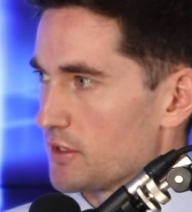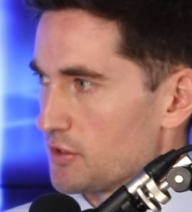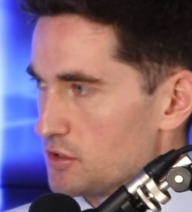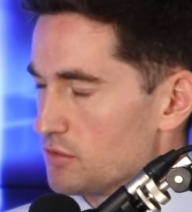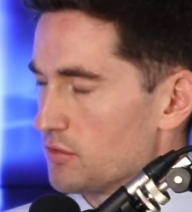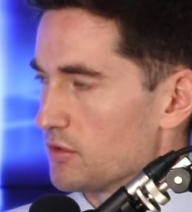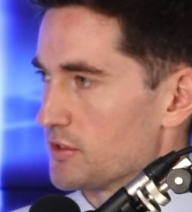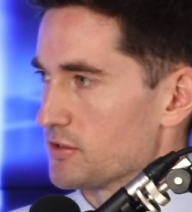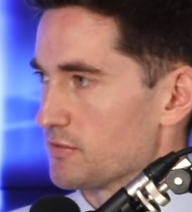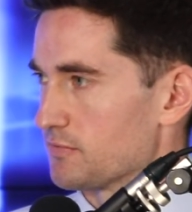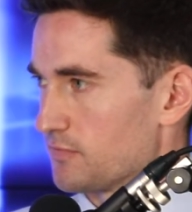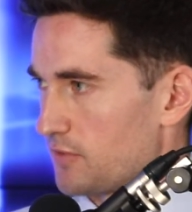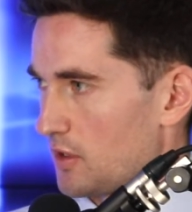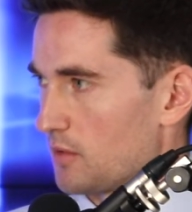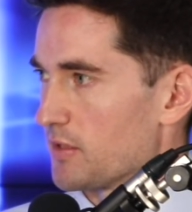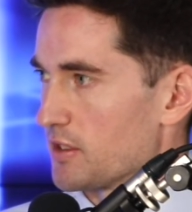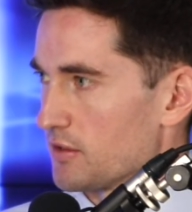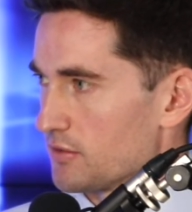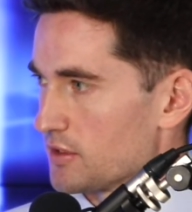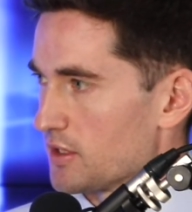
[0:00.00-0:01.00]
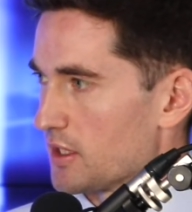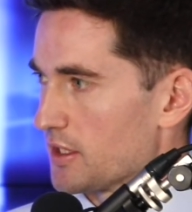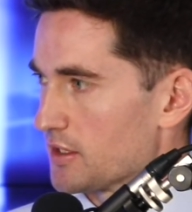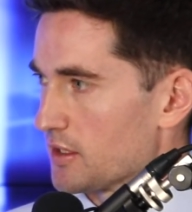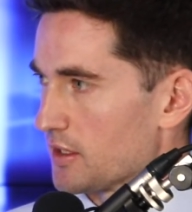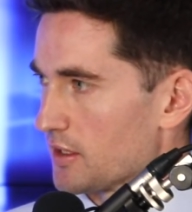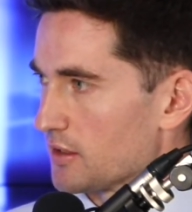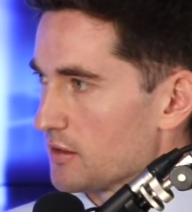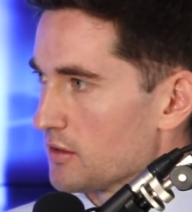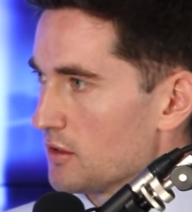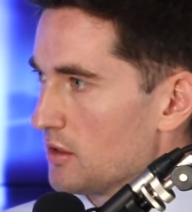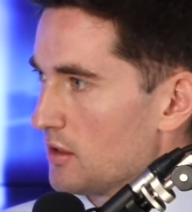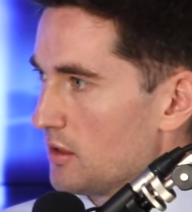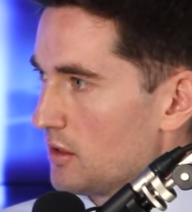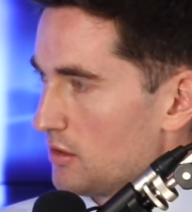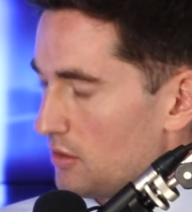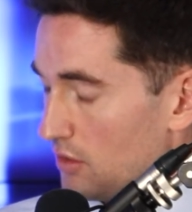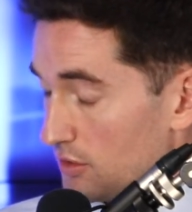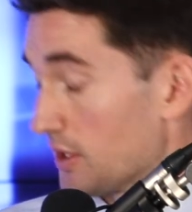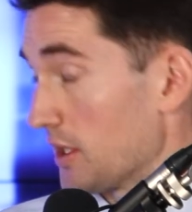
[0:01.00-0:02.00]
And you know this far better than I
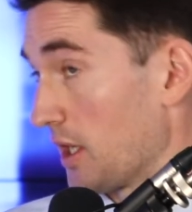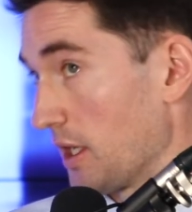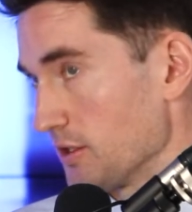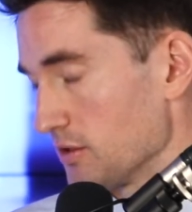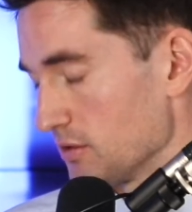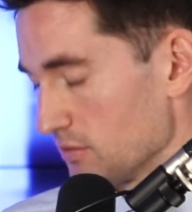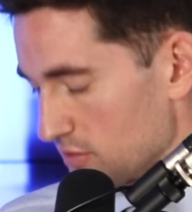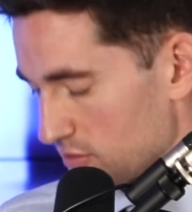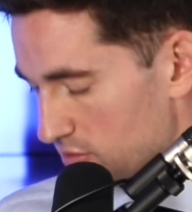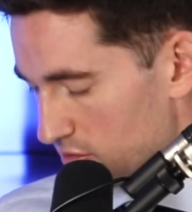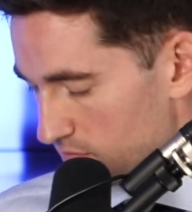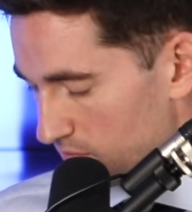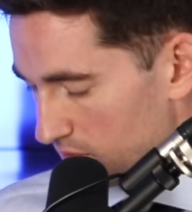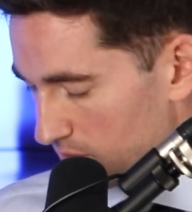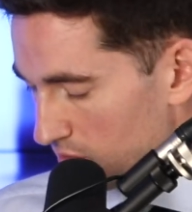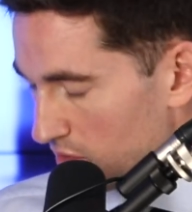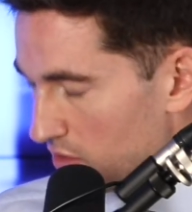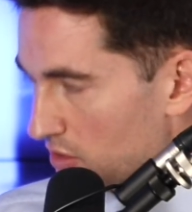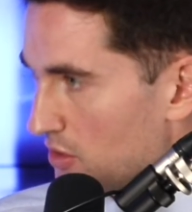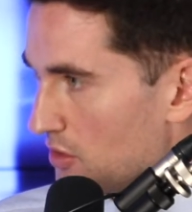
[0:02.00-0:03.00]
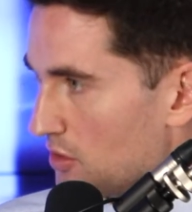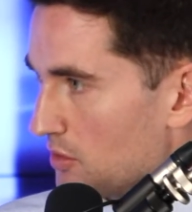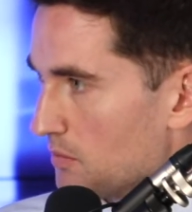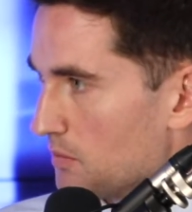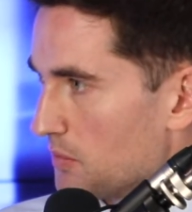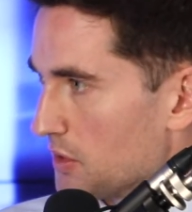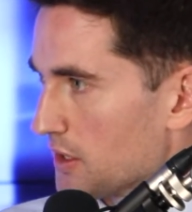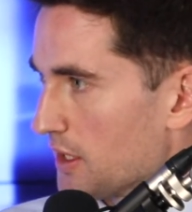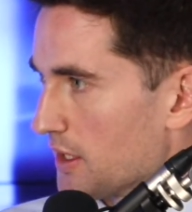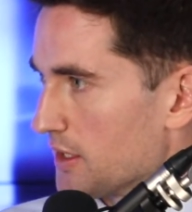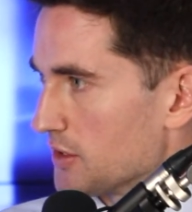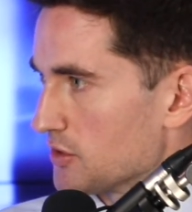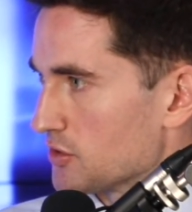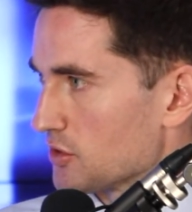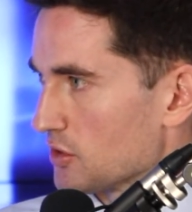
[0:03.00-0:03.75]
do, excuse me. But again, in